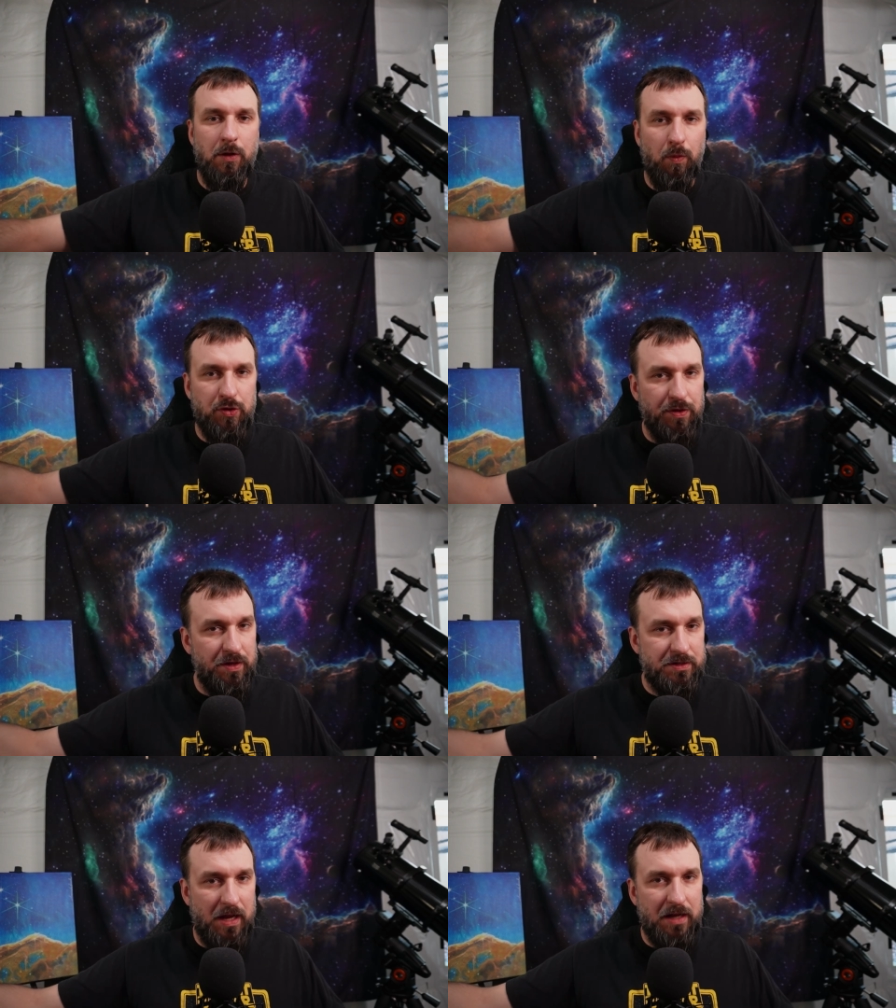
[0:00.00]
which in
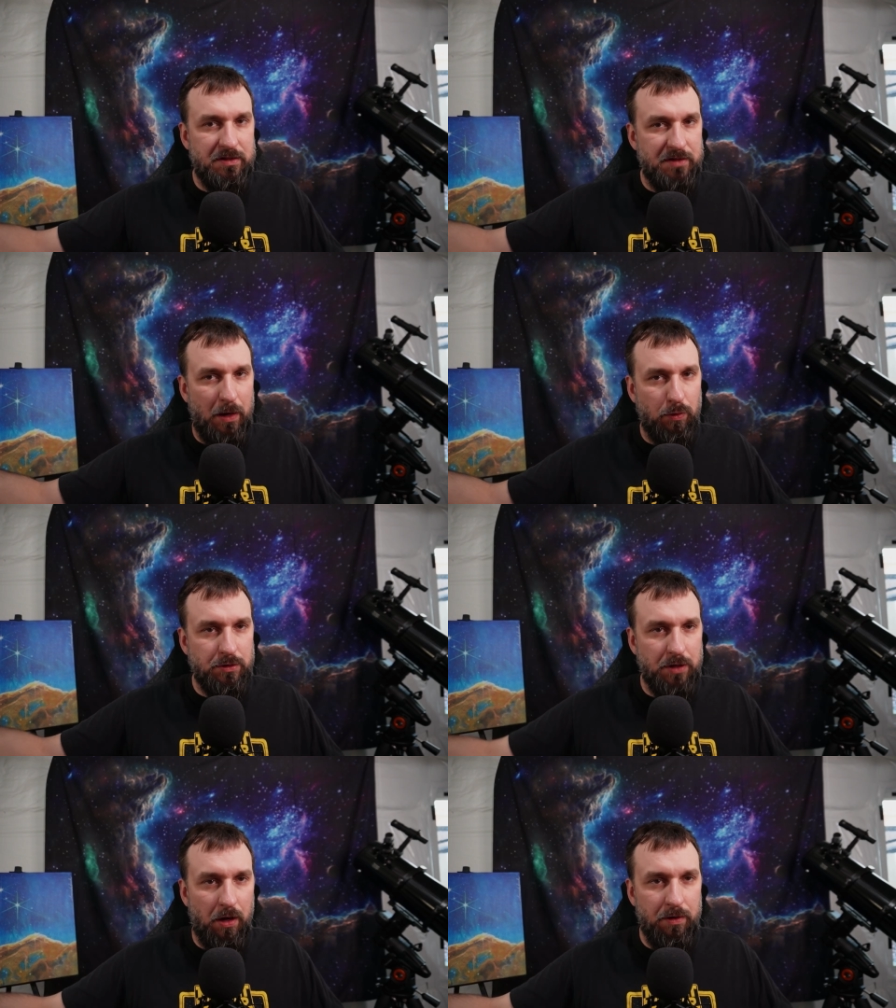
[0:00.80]
this case is our
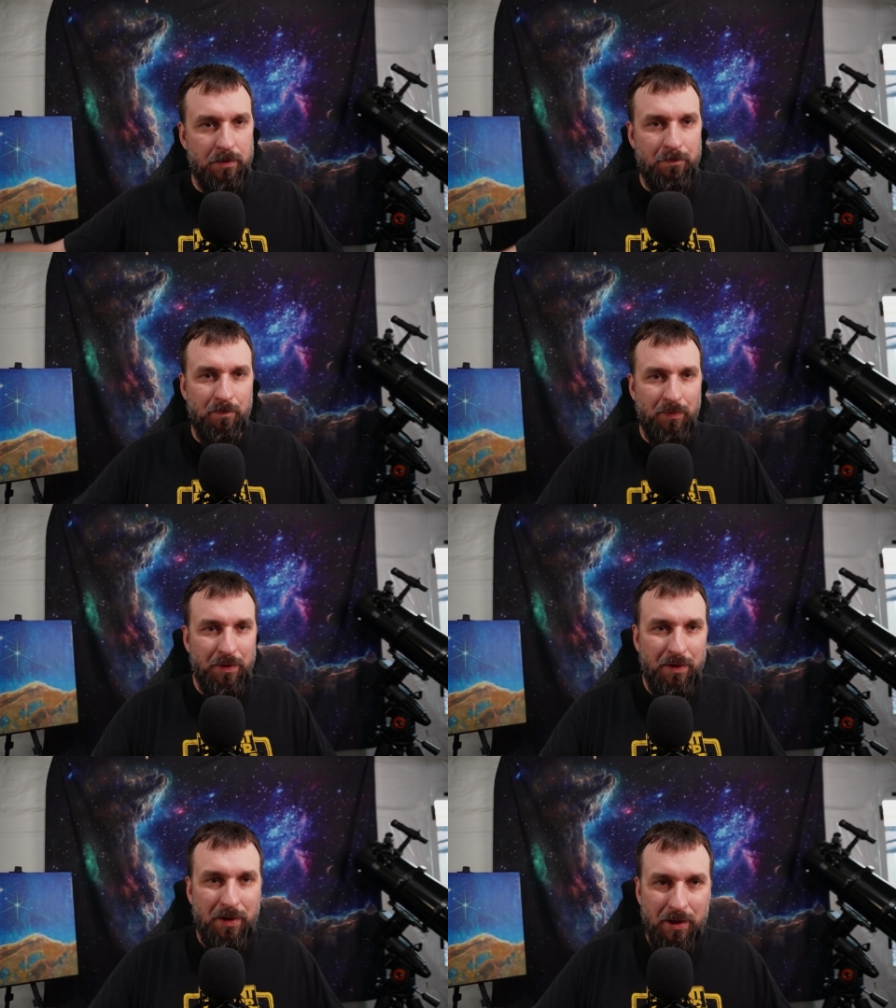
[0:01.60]
sun.
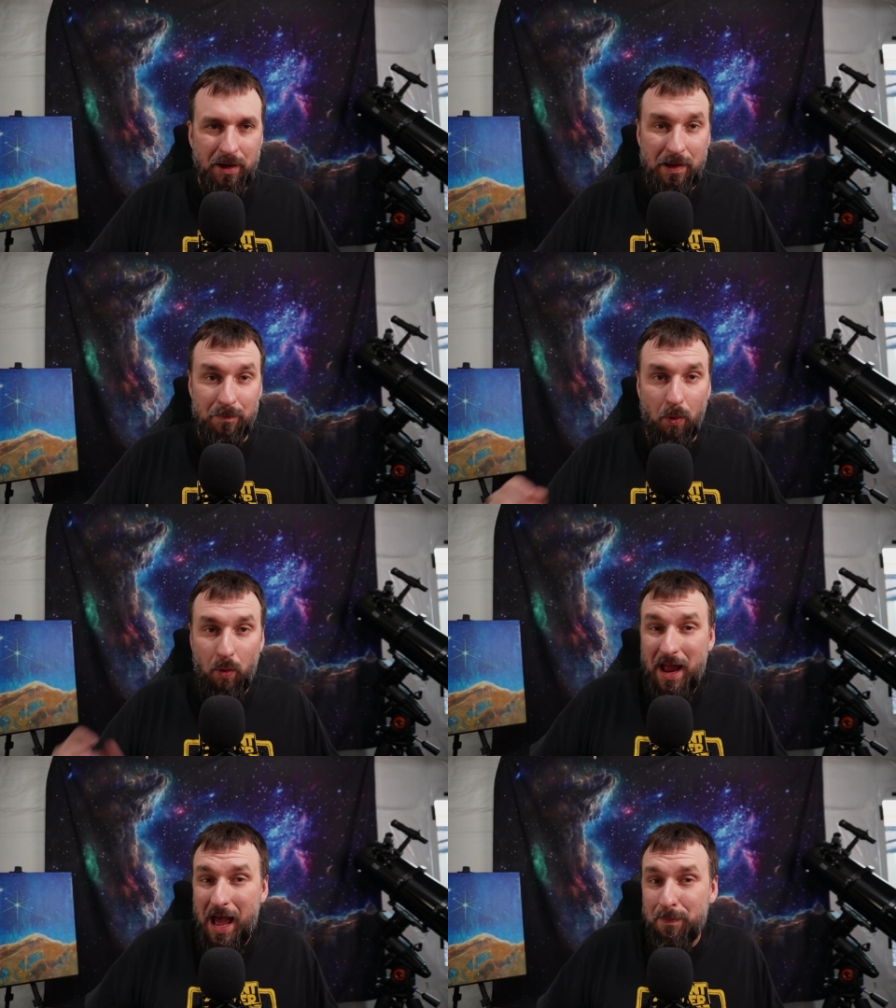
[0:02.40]
But
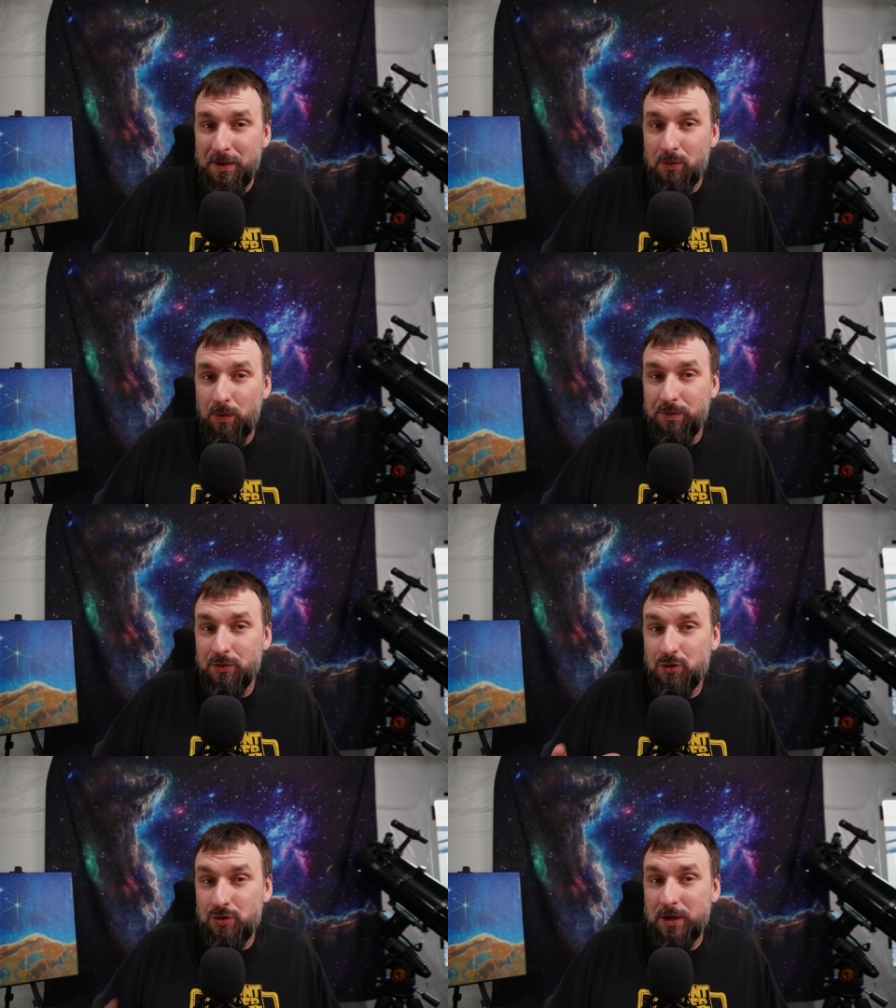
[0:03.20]
what happened when the
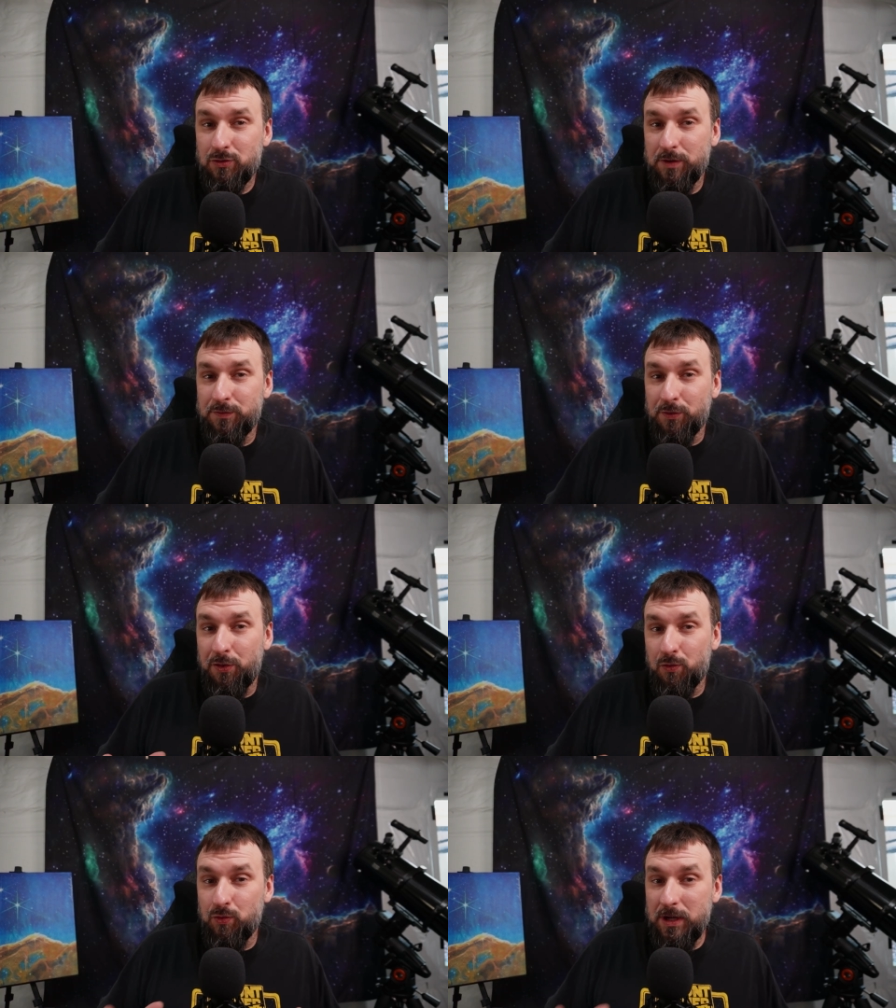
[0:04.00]
trajectory for
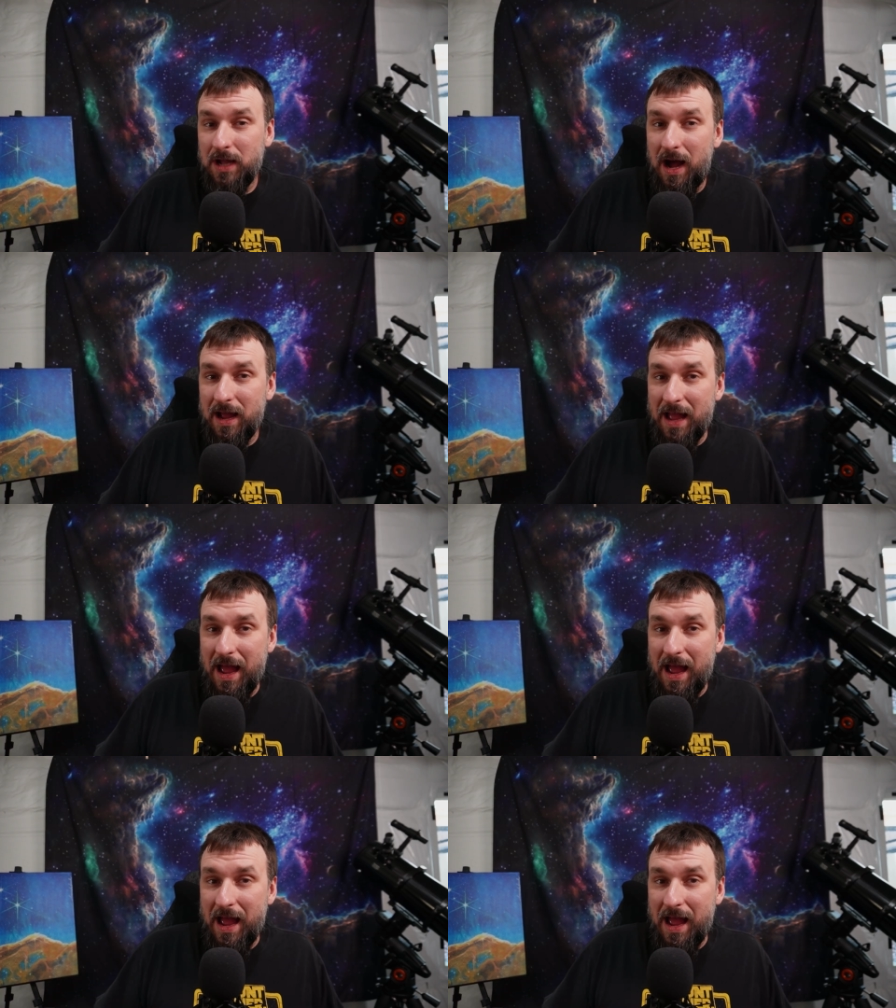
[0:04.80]
3i